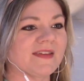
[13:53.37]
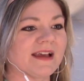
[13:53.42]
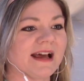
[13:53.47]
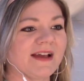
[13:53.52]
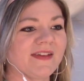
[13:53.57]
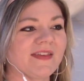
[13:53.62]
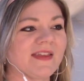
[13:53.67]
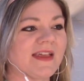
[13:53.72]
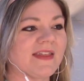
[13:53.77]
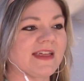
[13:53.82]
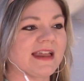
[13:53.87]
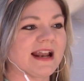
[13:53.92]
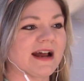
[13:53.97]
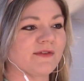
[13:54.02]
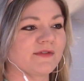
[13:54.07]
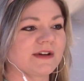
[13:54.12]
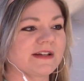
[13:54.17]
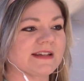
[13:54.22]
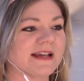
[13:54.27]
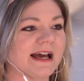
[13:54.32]
I say that
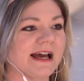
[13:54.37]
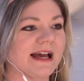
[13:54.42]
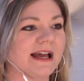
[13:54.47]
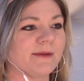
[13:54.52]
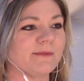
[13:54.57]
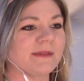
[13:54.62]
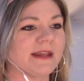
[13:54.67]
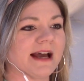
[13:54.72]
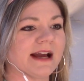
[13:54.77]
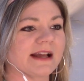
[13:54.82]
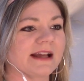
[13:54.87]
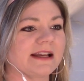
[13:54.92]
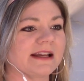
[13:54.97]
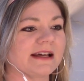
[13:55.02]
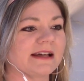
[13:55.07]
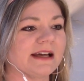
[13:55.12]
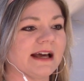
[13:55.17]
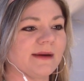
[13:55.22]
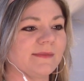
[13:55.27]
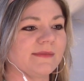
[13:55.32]
every time.
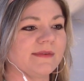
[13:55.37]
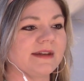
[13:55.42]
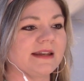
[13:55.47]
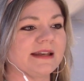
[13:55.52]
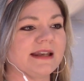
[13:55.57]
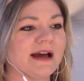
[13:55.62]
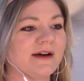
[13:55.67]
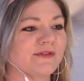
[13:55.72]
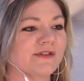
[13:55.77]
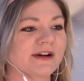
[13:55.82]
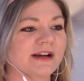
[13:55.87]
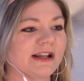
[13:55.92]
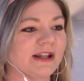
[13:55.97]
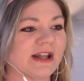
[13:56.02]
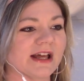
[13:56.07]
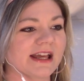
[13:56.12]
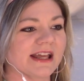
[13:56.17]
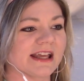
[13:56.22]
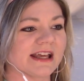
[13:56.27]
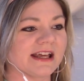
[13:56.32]
I'm never gonna
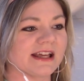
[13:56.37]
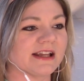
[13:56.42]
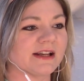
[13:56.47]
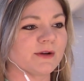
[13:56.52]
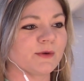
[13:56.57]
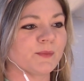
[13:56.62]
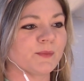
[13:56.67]
like it.